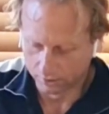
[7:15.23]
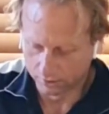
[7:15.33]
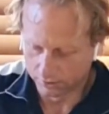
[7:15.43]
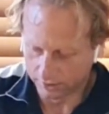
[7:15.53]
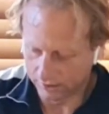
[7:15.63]

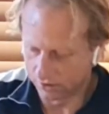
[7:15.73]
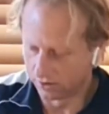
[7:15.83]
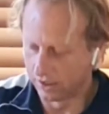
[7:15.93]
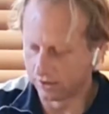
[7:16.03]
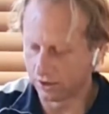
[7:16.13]
So
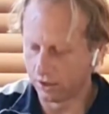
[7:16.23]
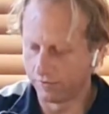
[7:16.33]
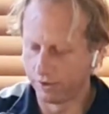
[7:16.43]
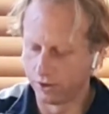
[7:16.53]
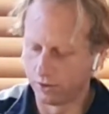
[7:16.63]
that's only
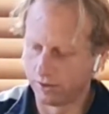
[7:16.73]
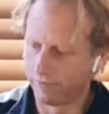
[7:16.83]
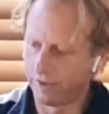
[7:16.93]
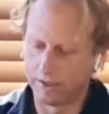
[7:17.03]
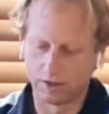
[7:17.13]
if you're doing the
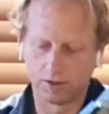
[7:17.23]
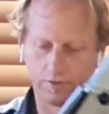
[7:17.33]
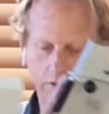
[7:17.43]
face of the